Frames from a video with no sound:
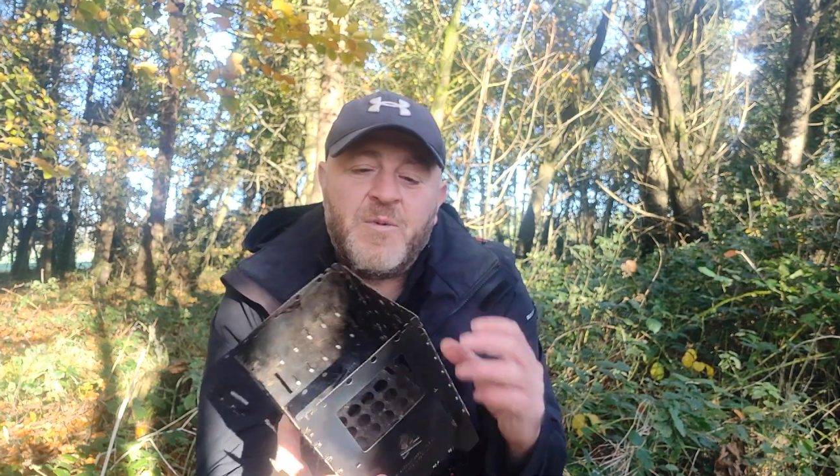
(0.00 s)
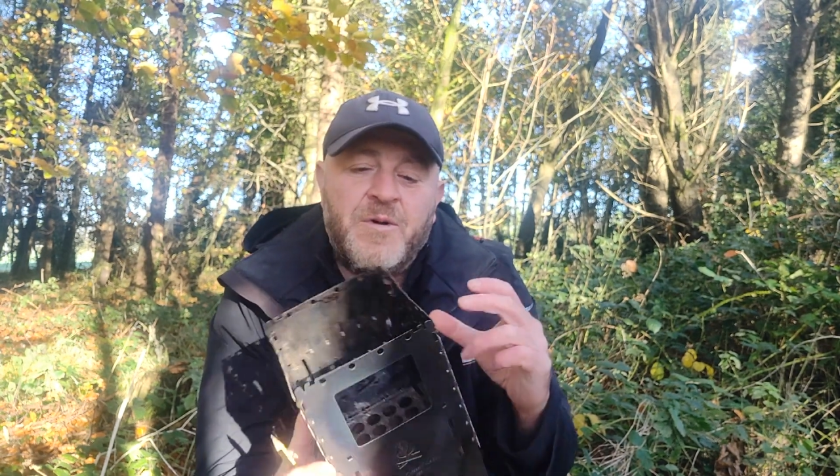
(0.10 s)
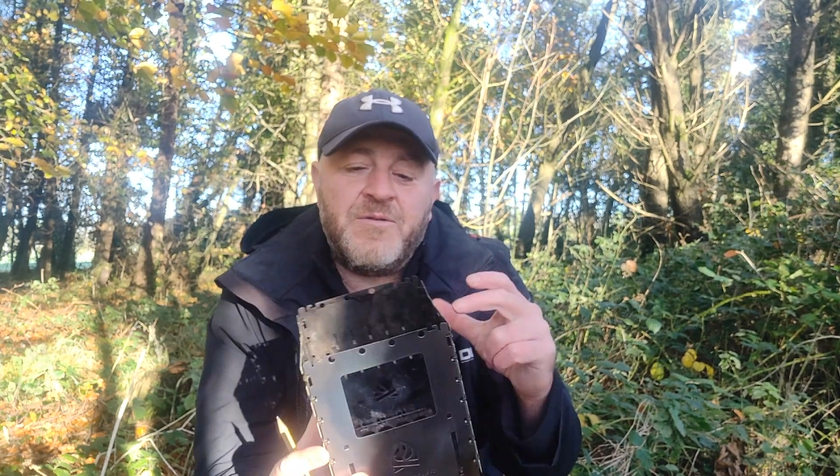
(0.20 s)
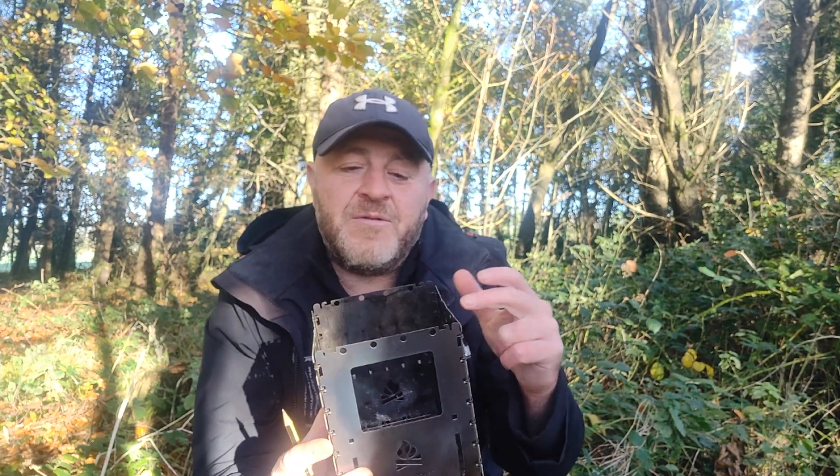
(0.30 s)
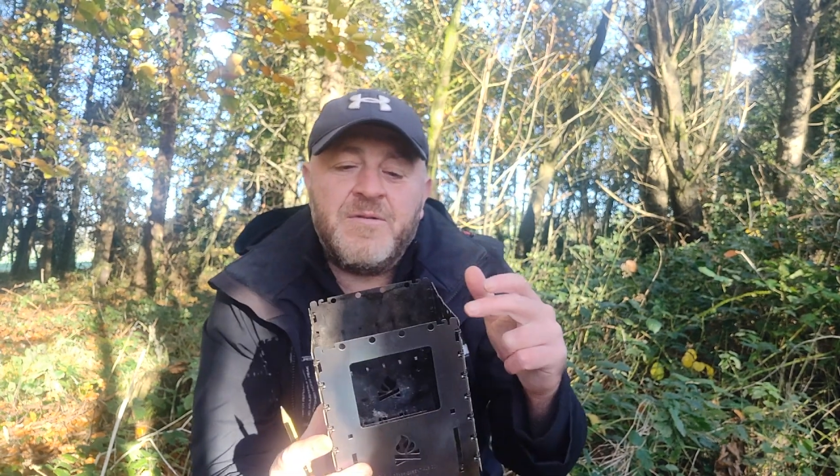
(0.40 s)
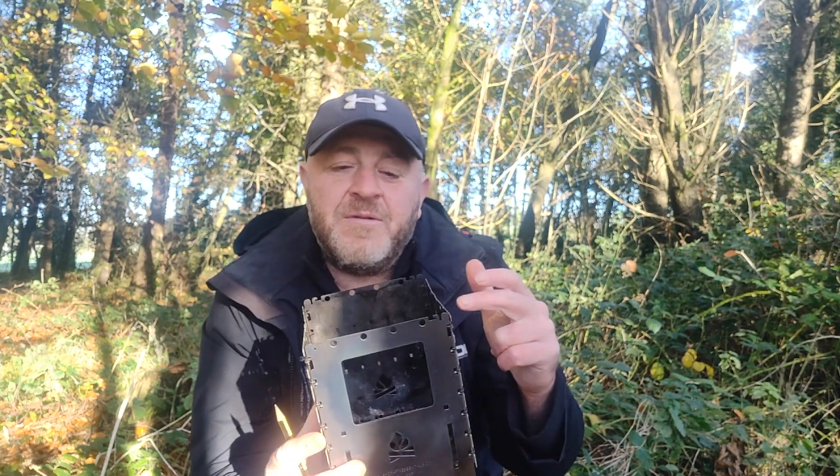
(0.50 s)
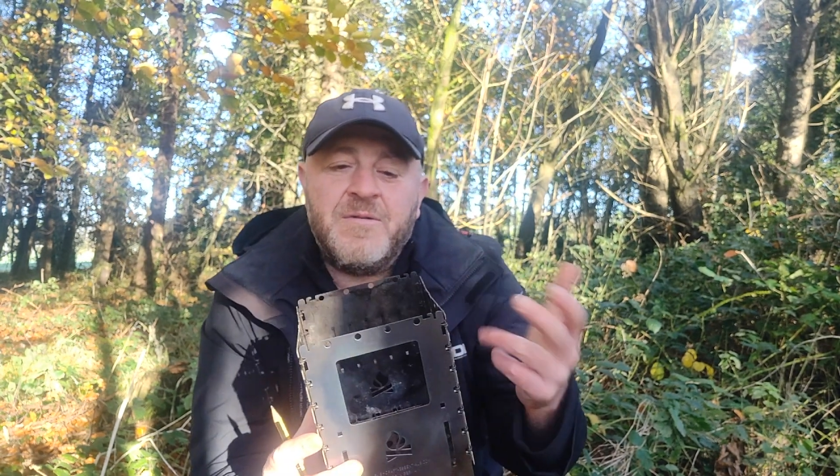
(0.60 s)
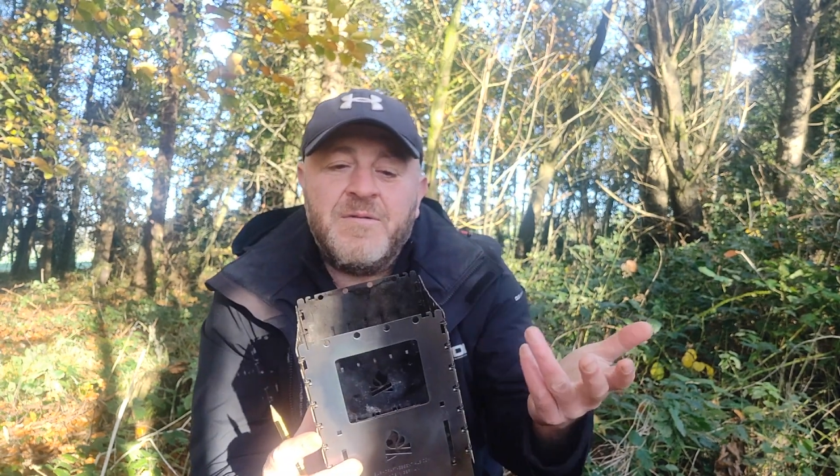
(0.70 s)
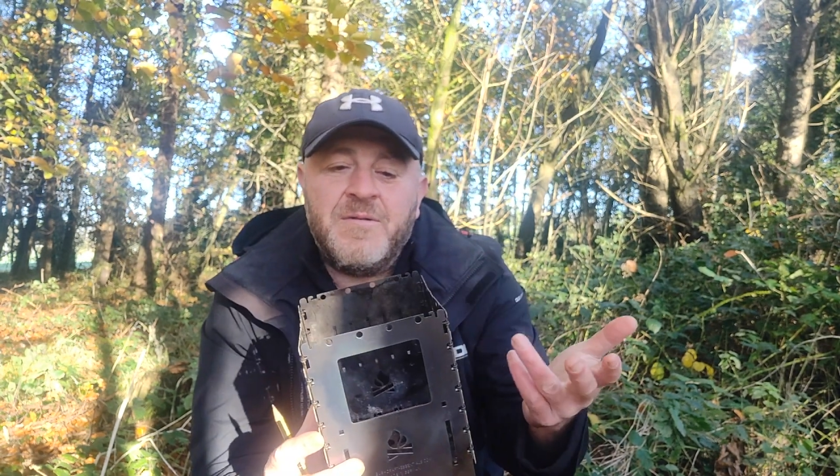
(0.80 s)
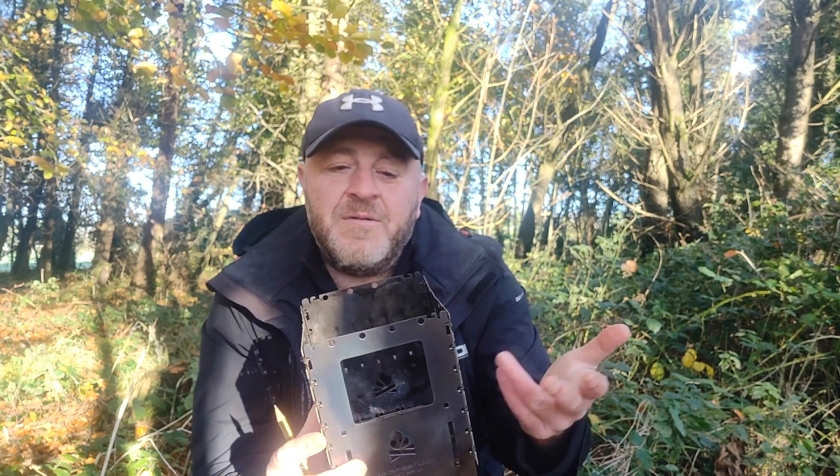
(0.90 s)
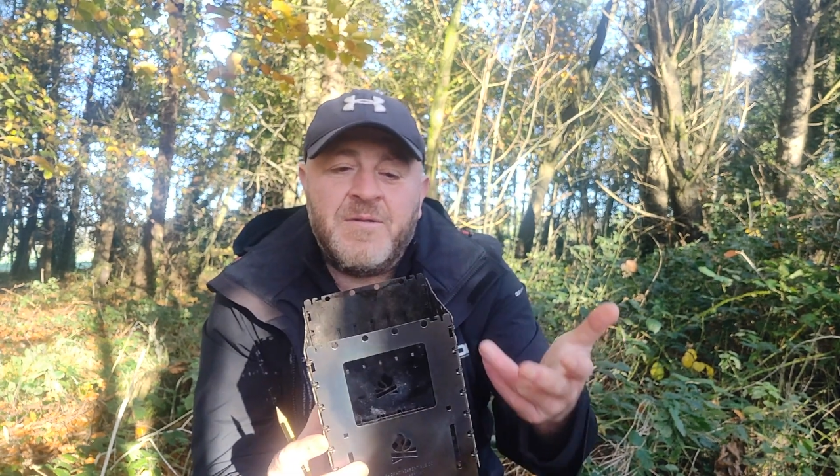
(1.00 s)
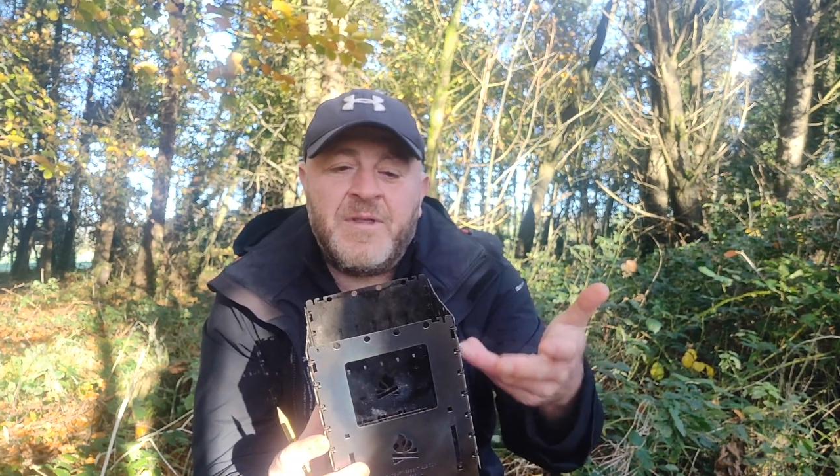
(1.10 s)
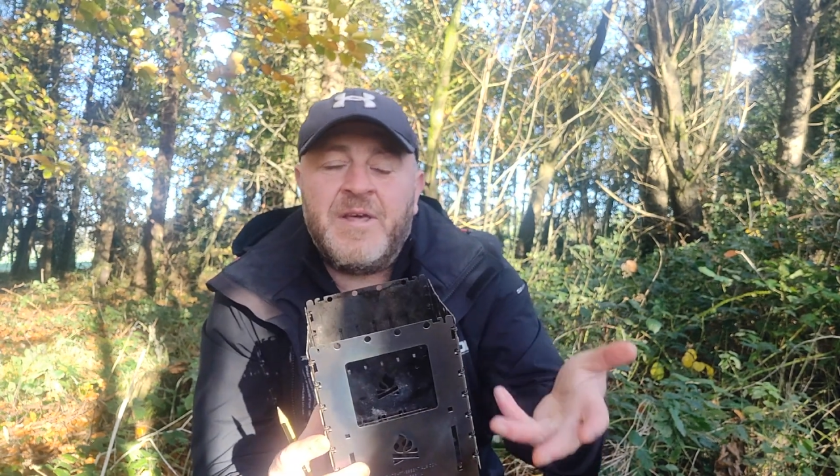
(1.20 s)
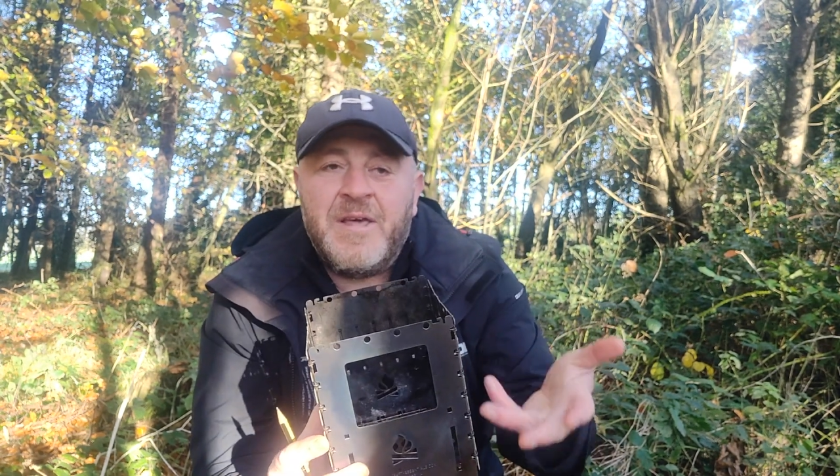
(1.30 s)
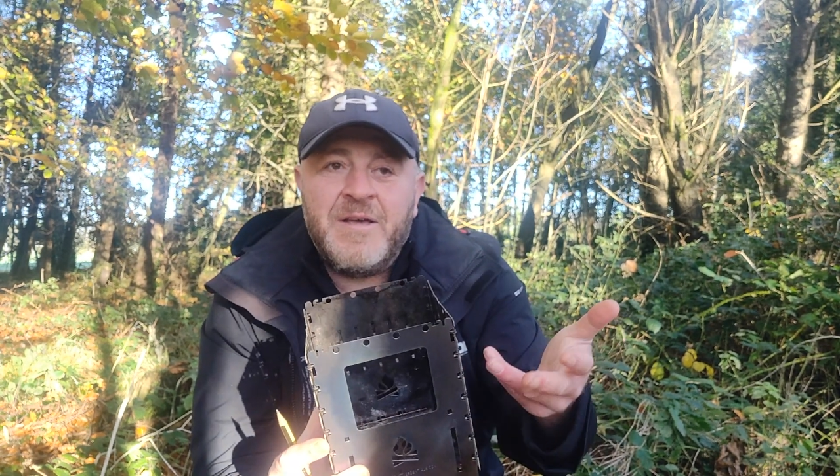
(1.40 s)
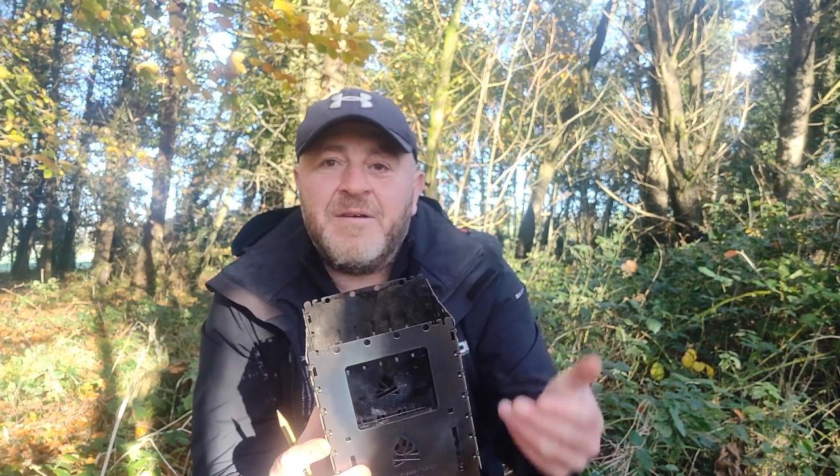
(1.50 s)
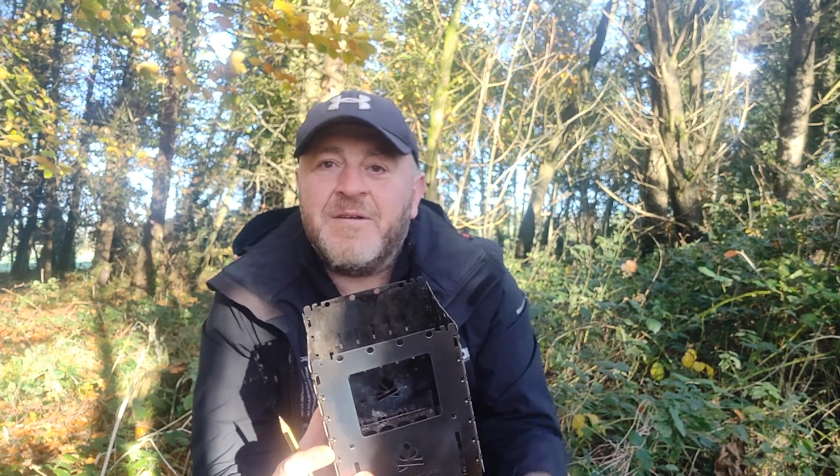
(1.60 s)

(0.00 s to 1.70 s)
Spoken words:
want the